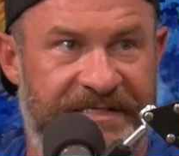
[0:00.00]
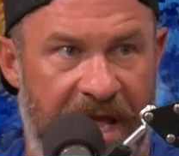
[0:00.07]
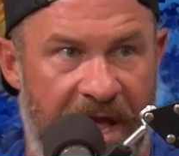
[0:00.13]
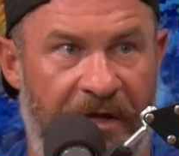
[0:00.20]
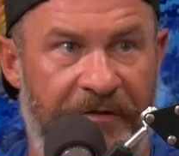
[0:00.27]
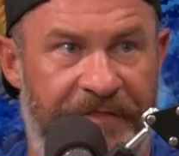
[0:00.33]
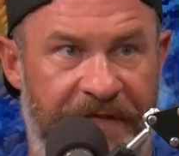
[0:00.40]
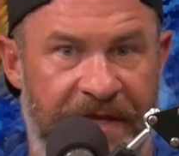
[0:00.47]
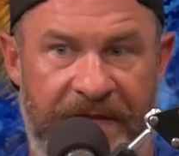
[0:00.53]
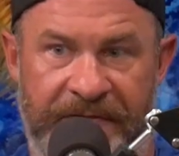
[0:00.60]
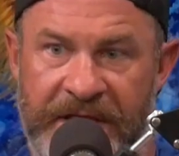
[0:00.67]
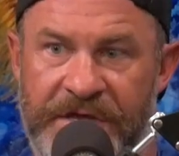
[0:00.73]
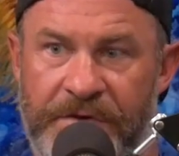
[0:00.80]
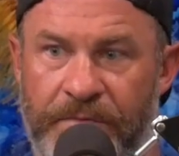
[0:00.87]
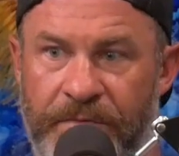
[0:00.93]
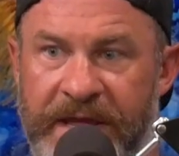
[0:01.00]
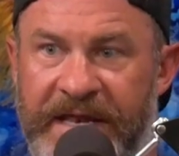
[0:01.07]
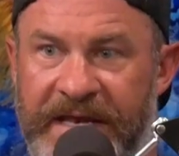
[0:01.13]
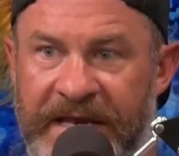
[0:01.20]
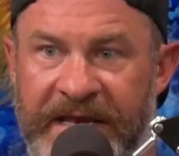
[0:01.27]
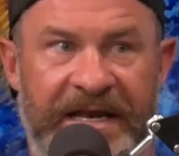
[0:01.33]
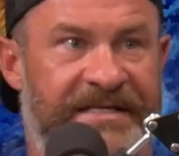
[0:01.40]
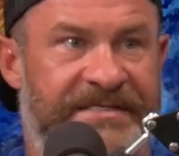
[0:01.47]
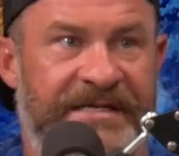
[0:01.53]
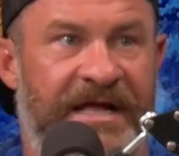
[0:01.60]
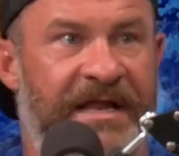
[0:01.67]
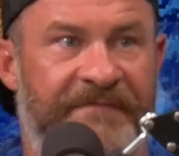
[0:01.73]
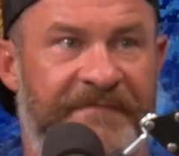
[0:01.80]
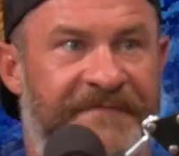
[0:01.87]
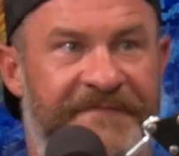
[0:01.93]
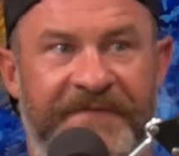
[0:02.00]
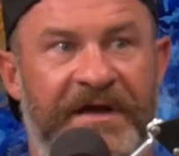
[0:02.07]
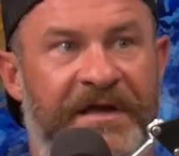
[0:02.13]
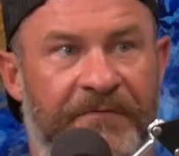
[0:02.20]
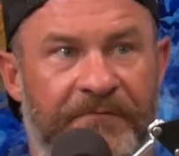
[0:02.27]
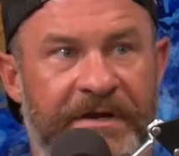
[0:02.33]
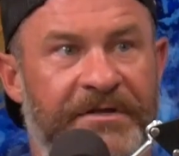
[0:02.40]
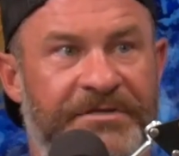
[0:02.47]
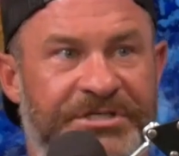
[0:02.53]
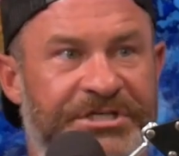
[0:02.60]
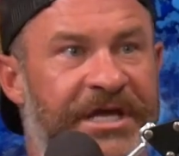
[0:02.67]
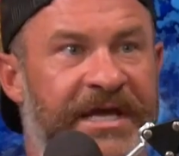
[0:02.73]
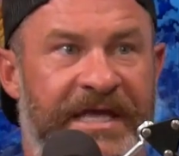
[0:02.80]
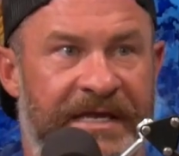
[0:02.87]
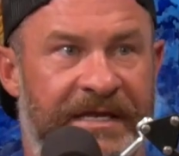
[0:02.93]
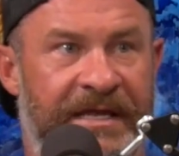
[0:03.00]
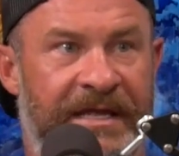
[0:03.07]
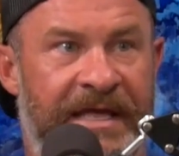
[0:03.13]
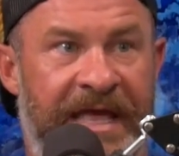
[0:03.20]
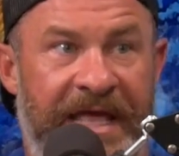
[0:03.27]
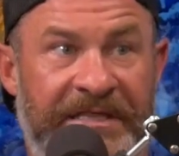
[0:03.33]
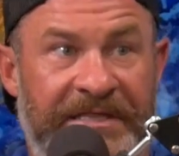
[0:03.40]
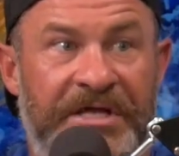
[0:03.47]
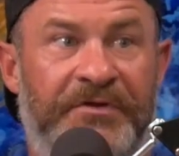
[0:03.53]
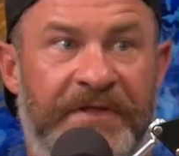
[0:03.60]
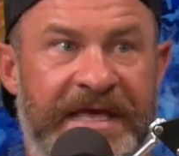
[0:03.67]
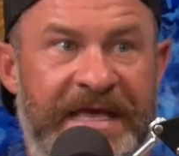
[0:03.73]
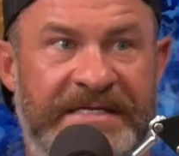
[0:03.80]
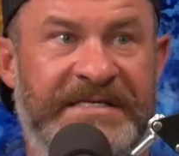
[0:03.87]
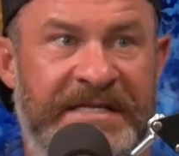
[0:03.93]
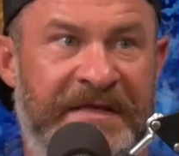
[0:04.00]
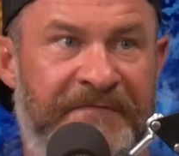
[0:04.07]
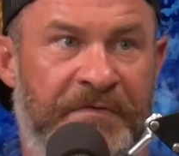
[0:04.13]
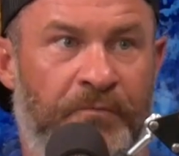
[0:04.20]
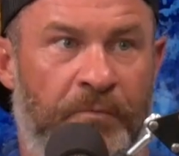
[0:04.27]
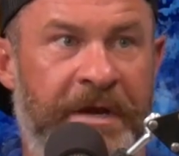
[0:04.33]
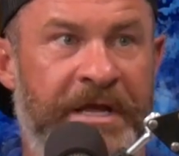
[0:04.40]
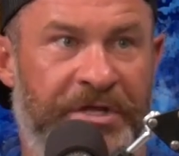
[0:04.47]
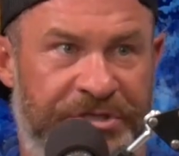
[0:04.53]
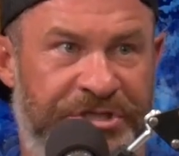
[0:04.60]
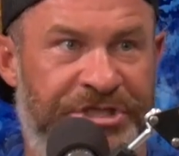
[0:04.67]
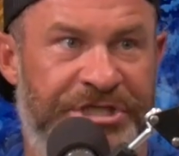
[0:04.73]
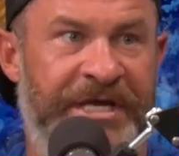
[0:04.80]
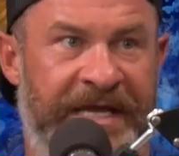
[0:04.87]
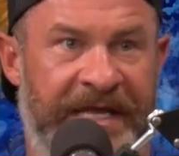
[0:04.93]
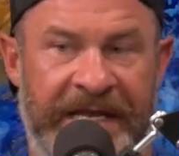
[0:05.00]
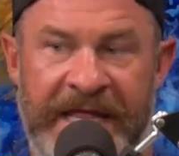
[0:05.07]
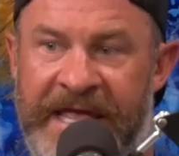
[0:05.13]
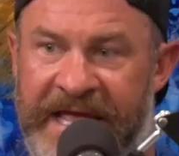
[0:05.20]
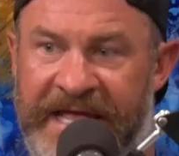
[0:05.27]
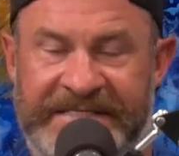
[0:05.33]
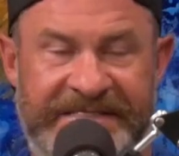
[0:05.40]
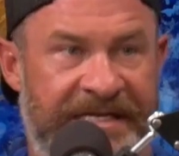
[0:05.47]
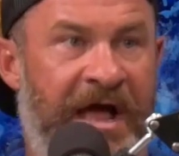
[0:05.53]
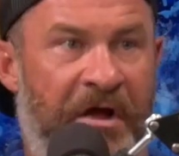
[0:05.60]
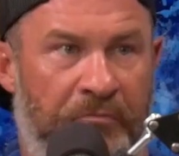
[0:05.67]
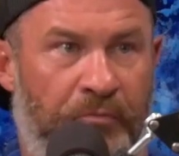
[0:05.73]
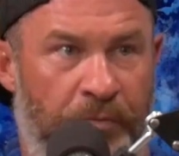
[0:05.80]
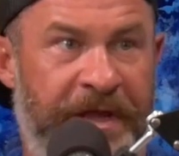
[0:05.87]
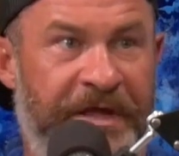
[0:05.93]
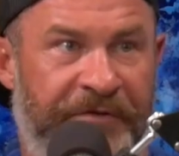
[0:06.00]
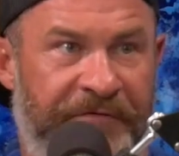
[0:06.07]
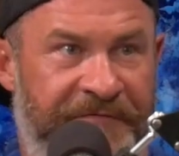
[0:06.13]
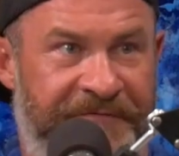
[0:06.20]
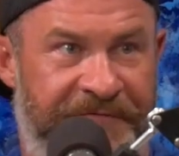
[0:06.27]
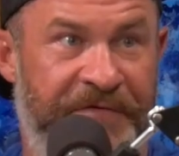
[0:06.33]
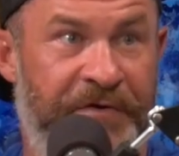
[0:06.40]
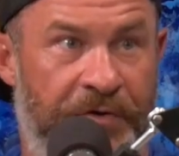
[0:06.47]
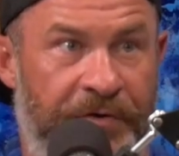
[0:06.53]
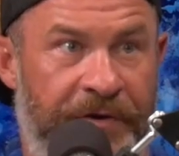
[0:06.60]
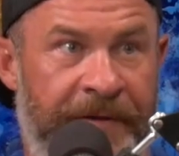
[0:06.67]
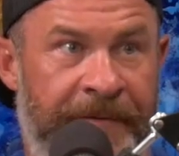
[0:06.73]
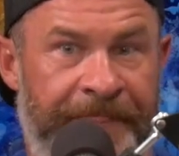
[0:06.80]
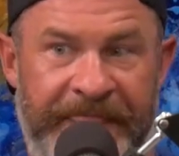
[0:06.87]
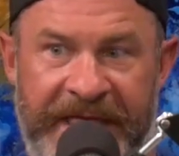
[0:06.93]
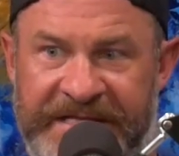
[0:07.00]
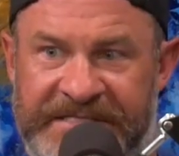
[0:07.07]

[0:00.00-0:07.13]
is healthy and then you mm -hmm. read it and it's not even fucking real chicken right. it literally isn't even real chicken it's not real food yeah.